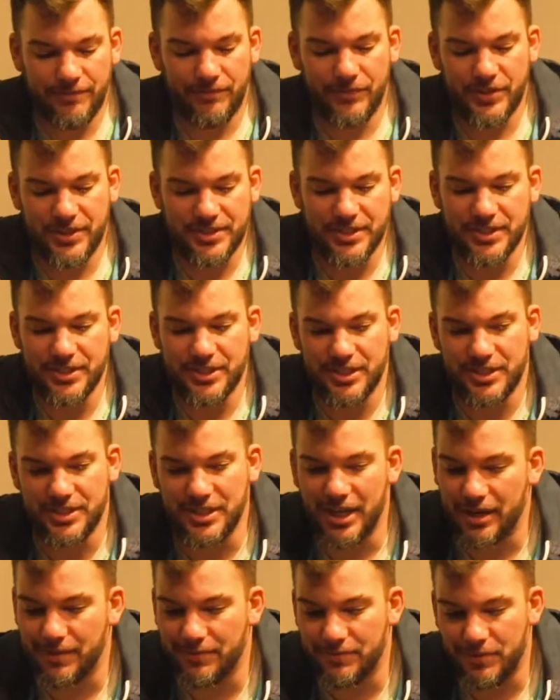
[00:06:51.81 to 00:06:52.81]
This is a
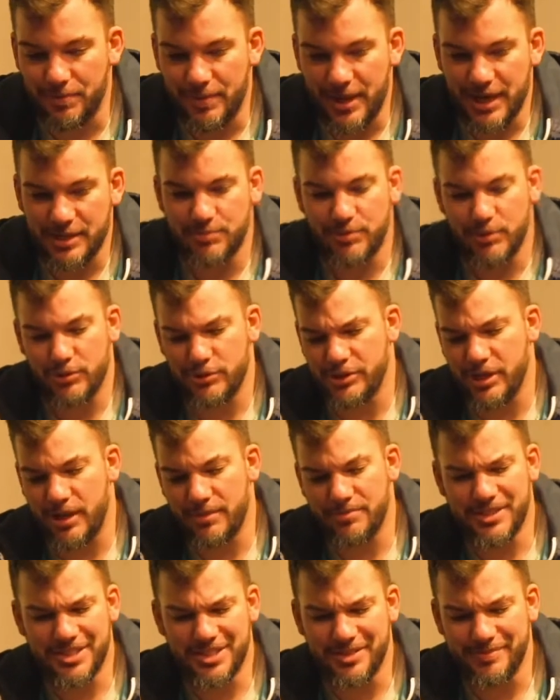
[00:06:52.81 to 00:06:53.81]
setup from Bass Pro
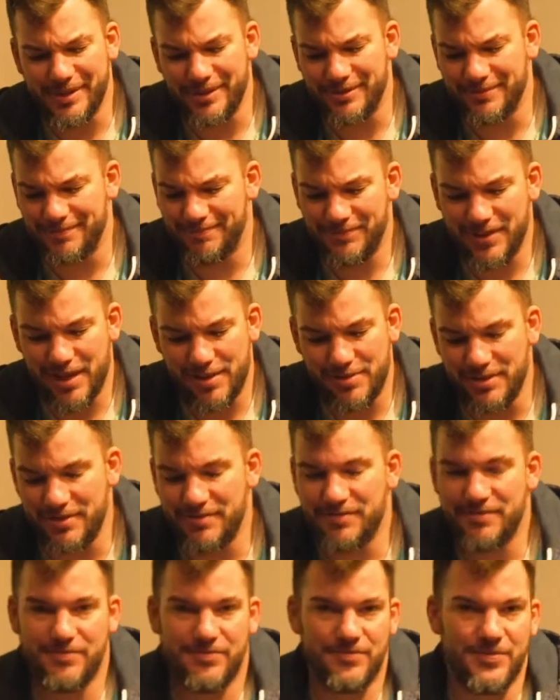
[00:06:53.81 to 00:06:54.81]
Shops that's about, I think,
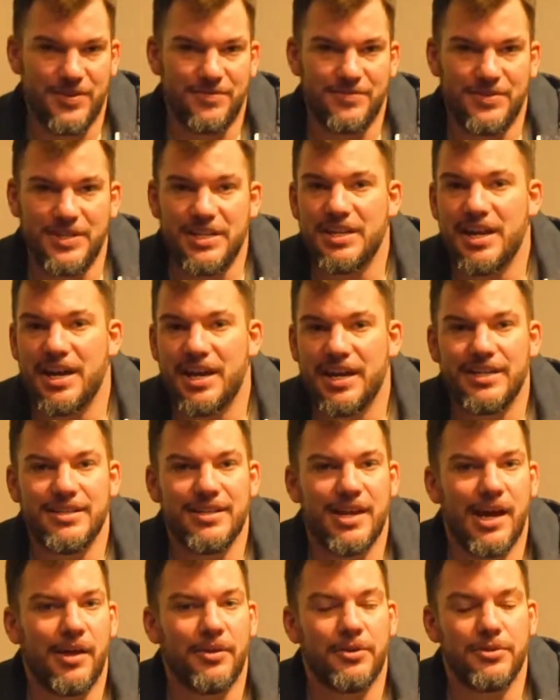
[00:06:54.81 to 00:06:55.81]

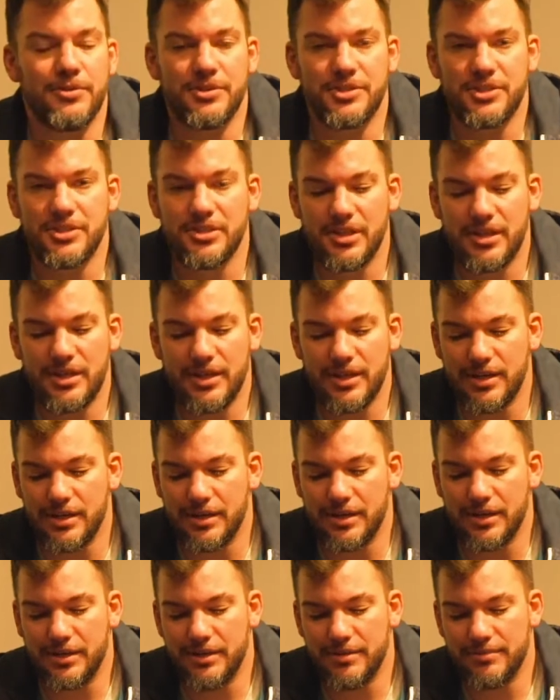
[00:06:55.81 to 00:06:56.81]
$59
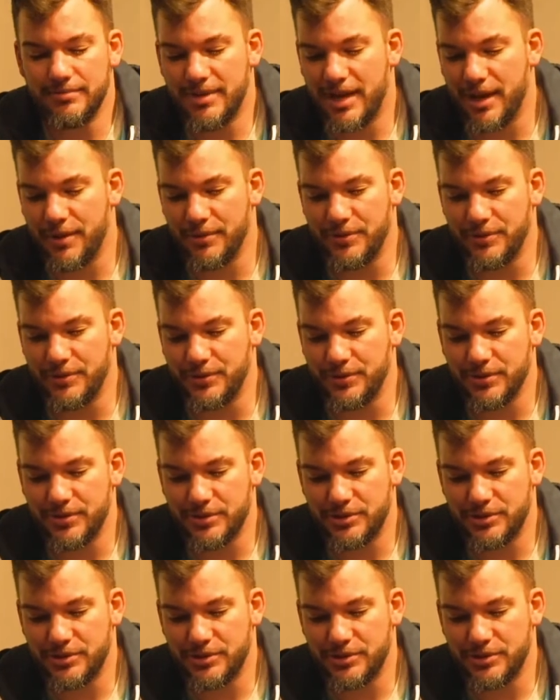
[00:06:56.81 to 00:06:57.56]
out the door.